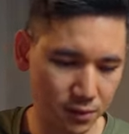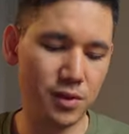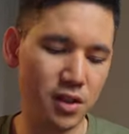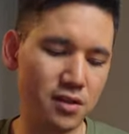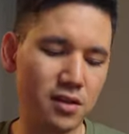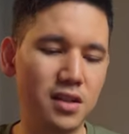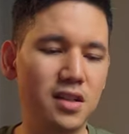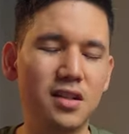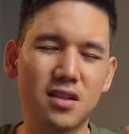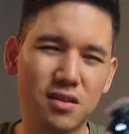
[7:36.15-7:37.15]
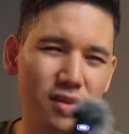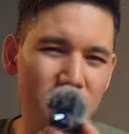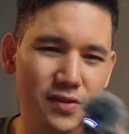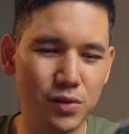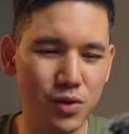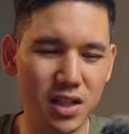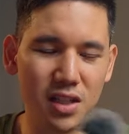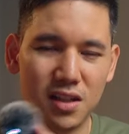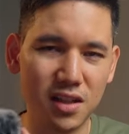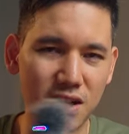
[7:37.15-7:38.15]
Because in here it's not even
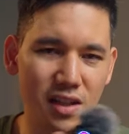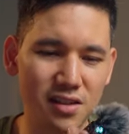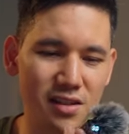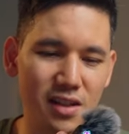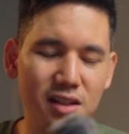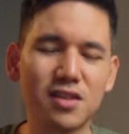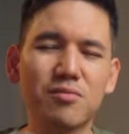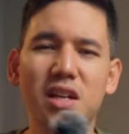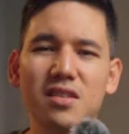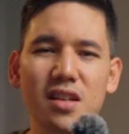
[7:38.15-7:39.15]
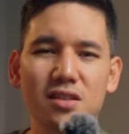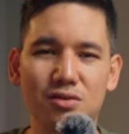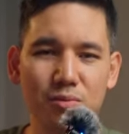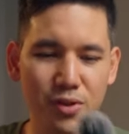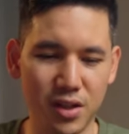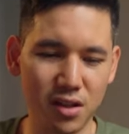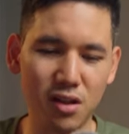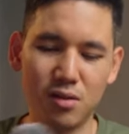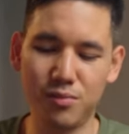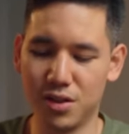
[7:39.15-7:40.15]
windy, uh, it doesn't make sense to put it
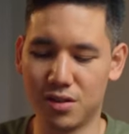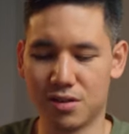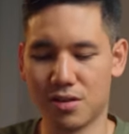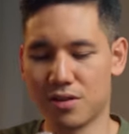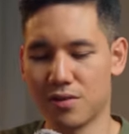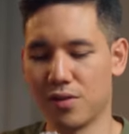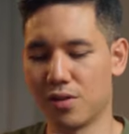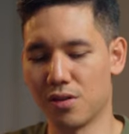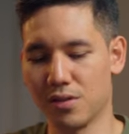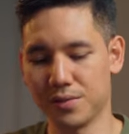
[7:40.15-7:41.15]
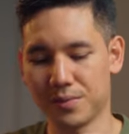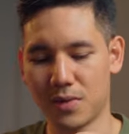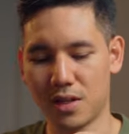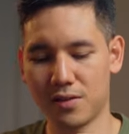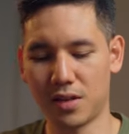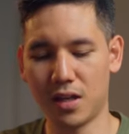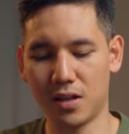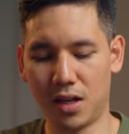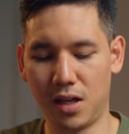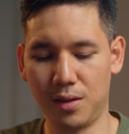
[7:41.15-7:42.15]
on, but just for
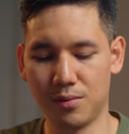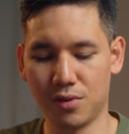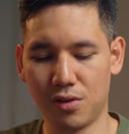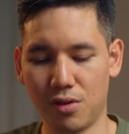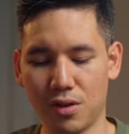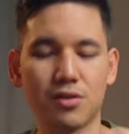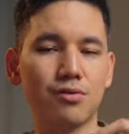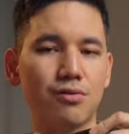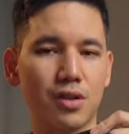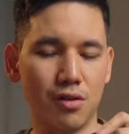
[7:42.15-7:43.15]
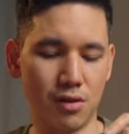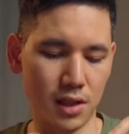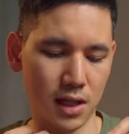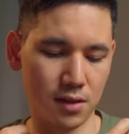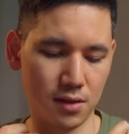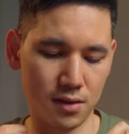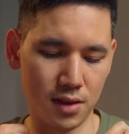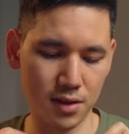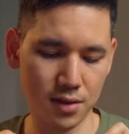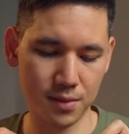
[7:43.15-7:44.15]
sake, I'm going to record like
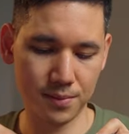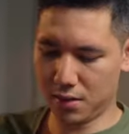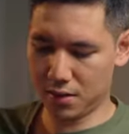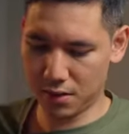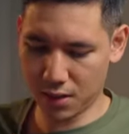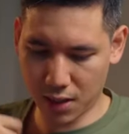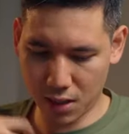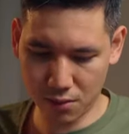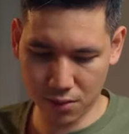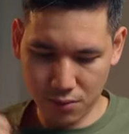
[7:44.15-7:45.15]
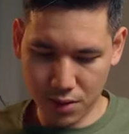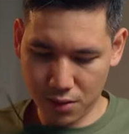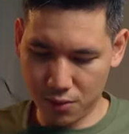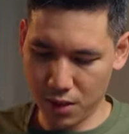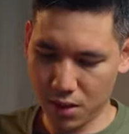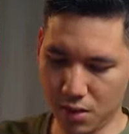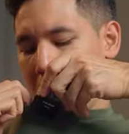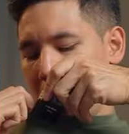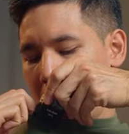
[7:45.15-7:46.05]
this, this out really quick.